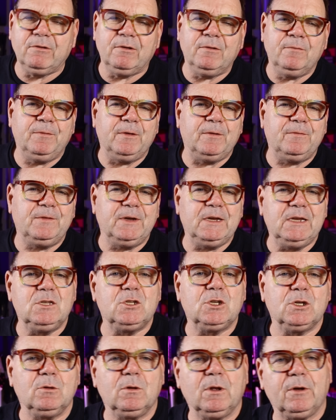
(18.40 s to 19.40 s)
150,
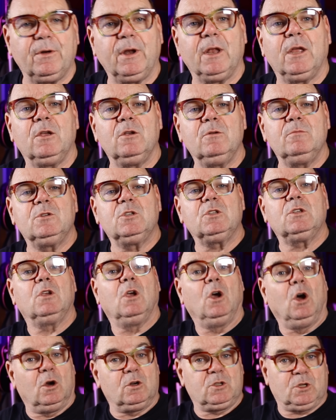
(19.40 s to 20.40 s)
200 ohms
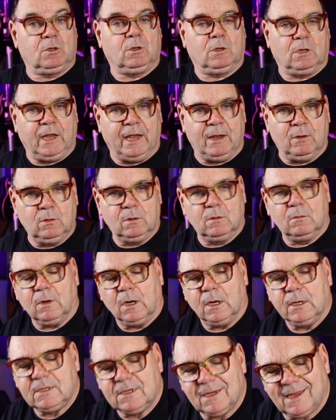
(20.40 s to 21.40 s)
horizontal now,
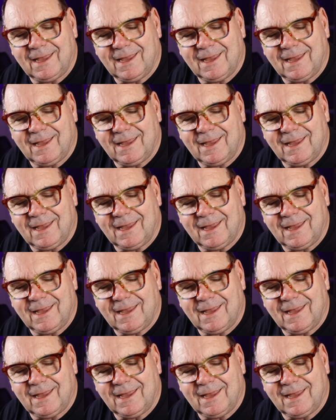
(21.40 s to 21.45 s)
right?